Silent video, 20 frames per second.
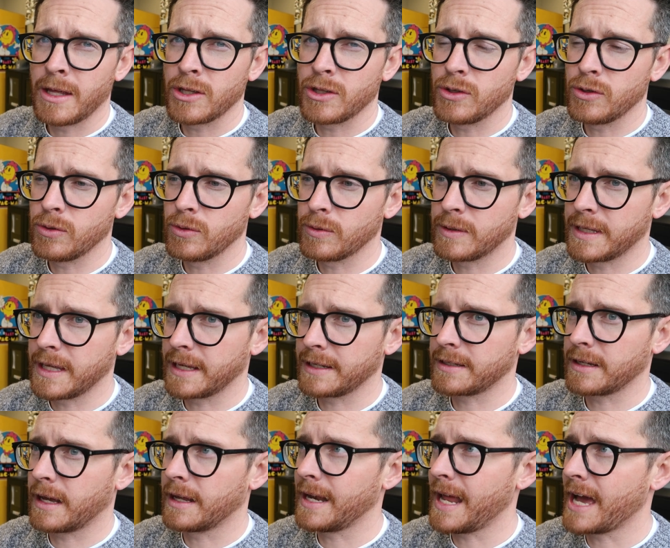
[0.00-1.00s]
you
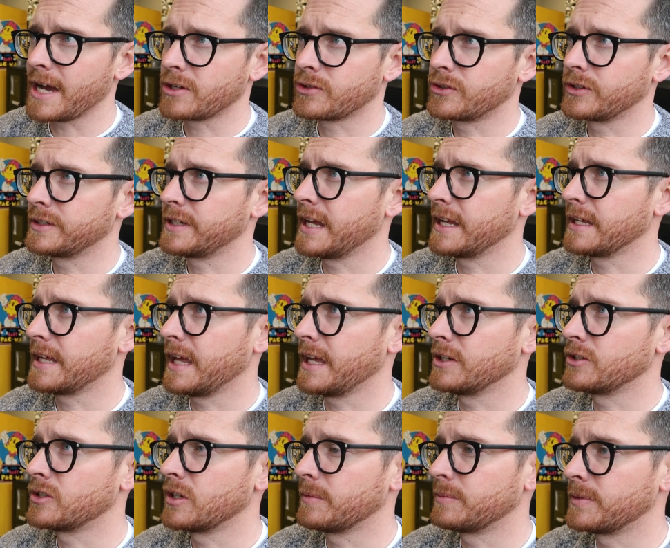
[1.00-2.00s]
get an extra 10K
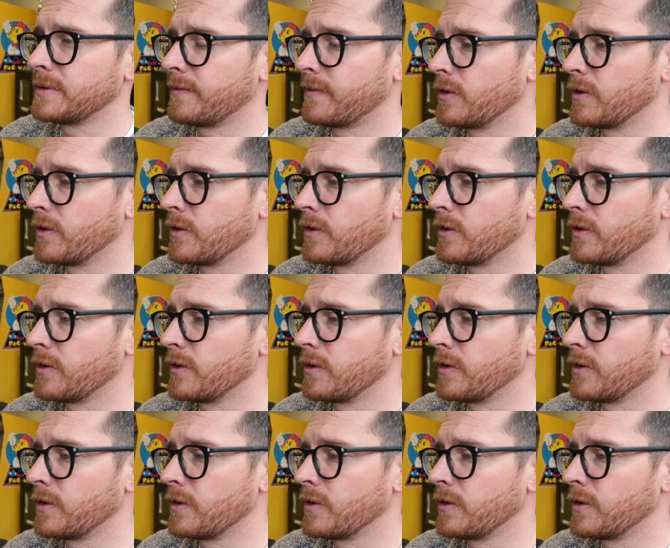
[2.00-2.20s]
in chips.